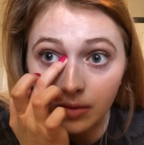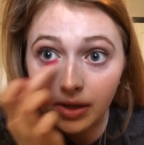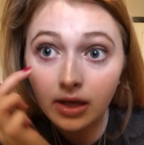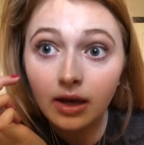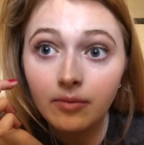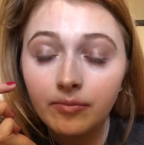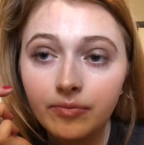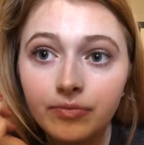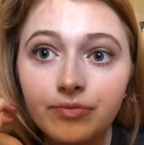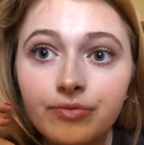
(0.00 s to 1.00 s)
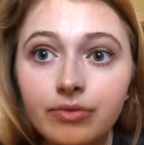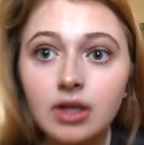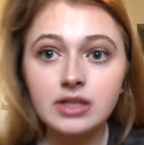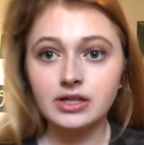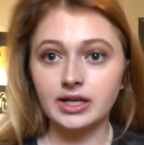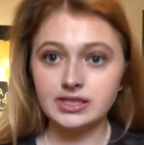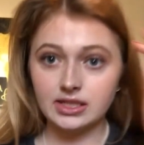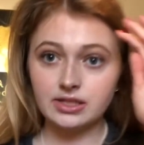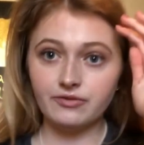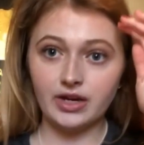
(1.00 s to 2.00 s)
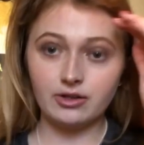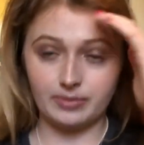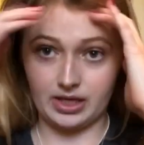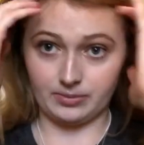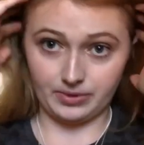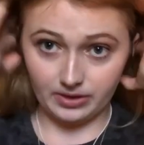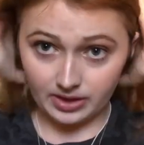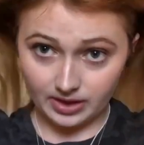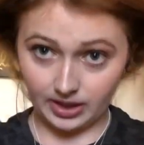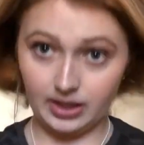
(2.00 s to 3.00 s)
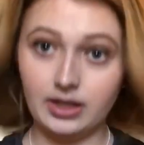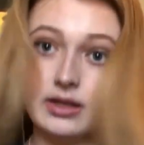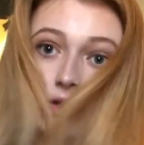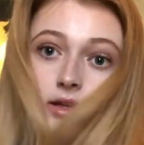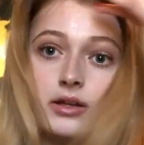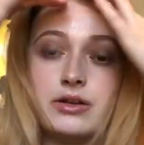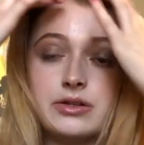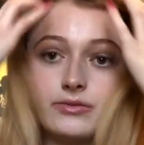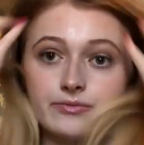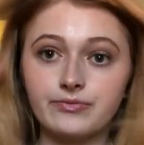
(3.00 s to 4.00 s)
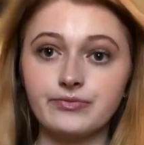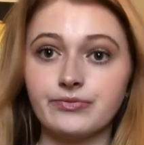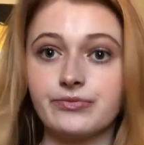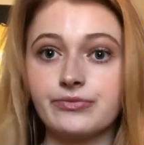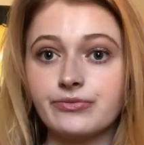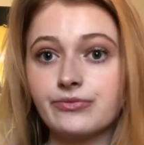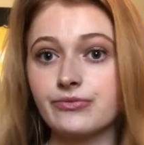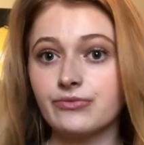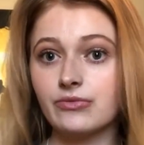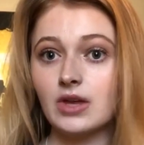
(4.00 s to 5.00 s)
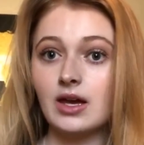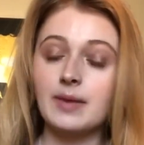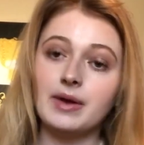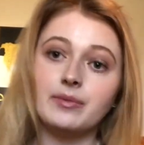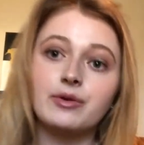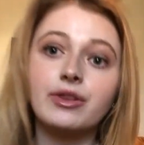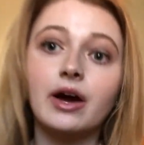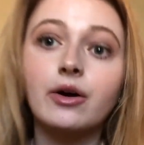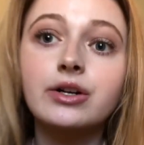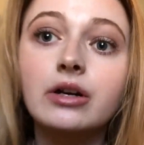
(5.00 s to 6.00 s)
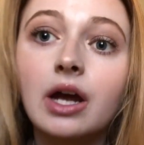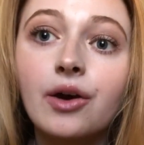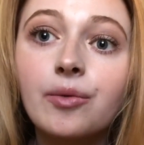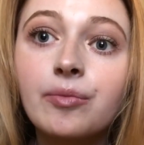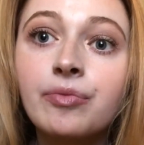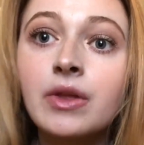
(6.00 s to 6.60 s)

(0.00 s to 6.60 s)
But yeah. So I guess that's the final makeup look, and I'm happy with how it turned out.